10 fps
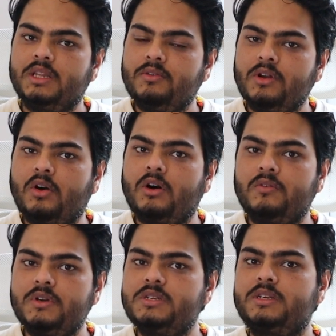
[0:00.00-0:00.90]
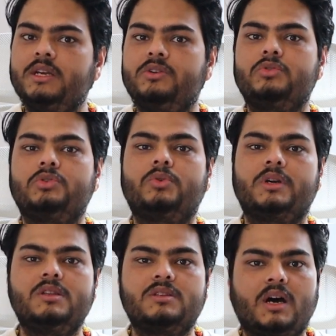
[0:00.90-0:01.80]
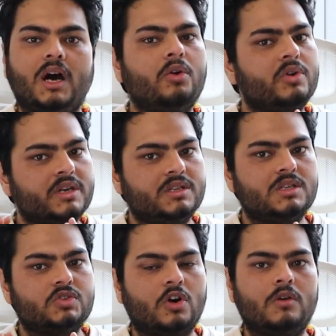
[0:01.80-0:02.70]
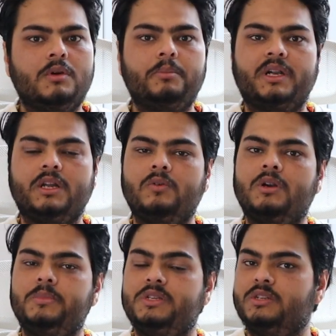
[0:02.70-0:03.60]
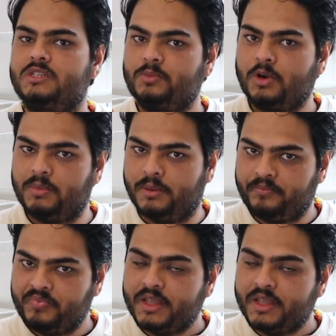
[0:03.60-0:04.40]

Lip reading: They will always try to showcase how did they solve a particular business problem.